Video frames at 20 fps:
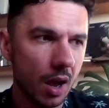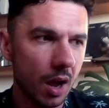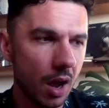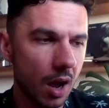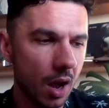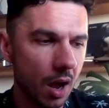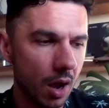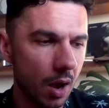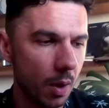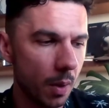
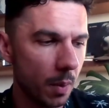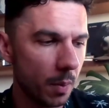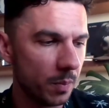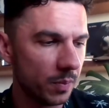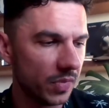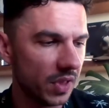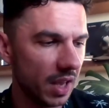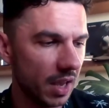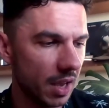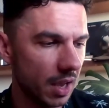
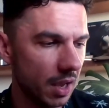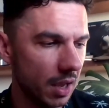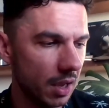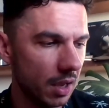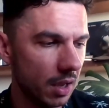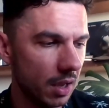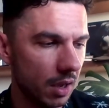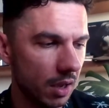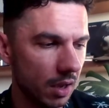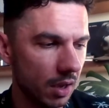
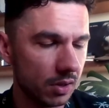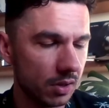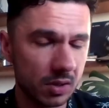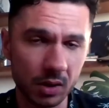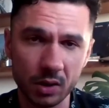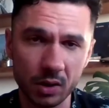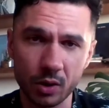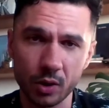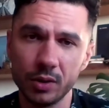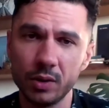They
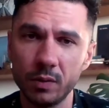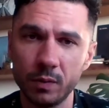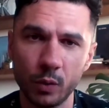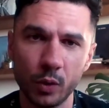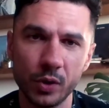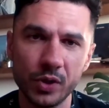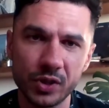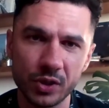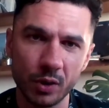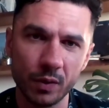heard the
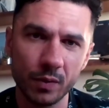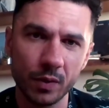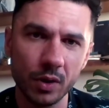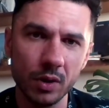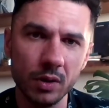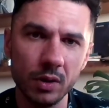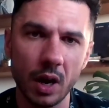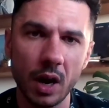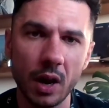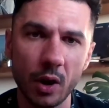
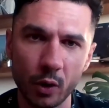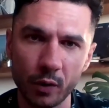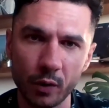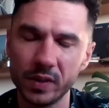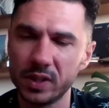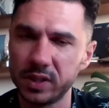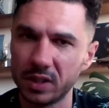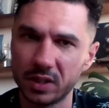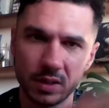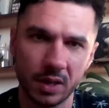voiceover. I
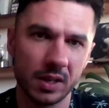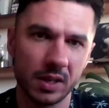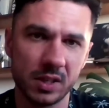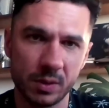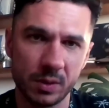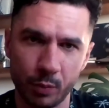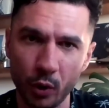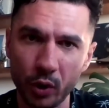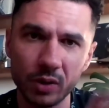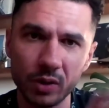obviously had
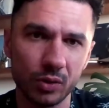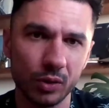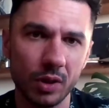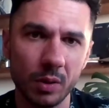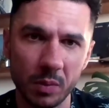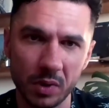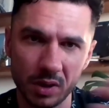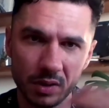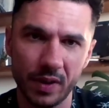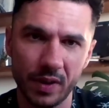spoken to them
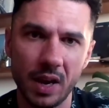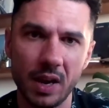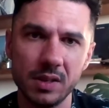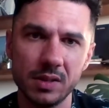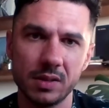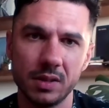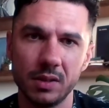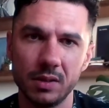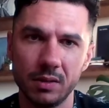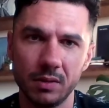in
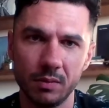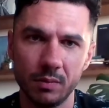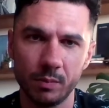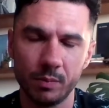advance and